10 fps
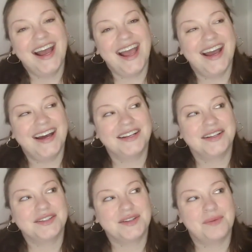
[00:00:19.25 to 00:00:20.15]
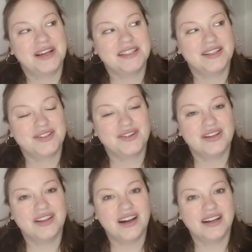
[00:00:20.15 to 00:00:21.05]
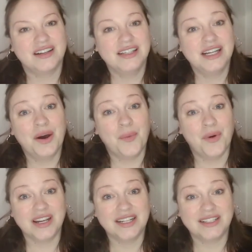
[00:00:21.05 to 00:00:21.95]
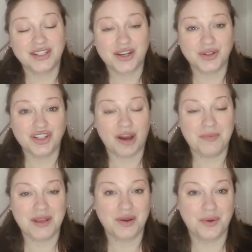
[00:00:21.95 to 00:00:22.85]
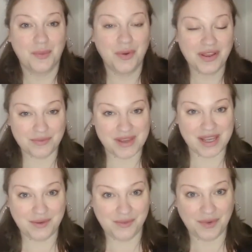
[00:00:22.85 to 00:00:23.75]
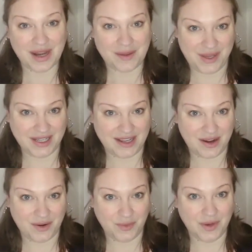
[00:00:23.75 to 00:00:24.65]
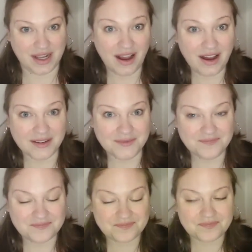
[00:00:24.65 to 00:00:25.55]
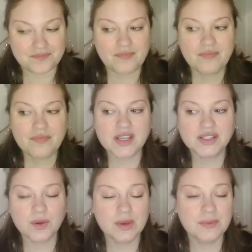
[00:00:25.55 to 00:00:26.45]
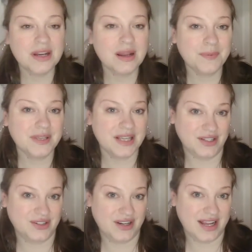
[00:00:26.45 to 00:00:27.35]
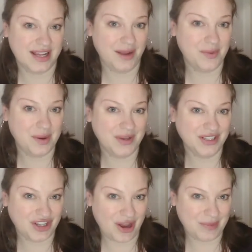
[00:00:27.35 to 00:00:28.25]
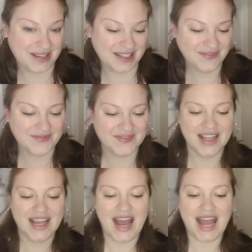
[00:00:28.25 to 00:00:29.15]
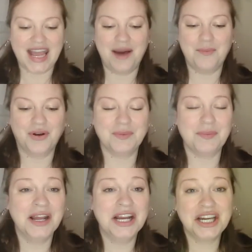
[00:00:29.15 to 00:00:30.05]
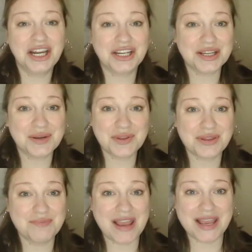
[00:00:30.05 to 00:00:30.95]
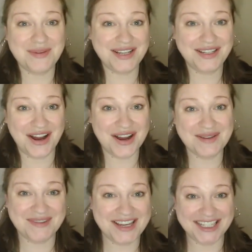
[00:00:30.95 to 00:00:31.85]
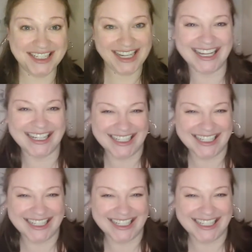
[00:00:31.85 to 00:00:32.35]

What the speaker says: And so my sister-in-law wanted to go shopping with me when I picked out what I got. So we met up yesterday and we went shopping. I got more cuddling with the baby time in.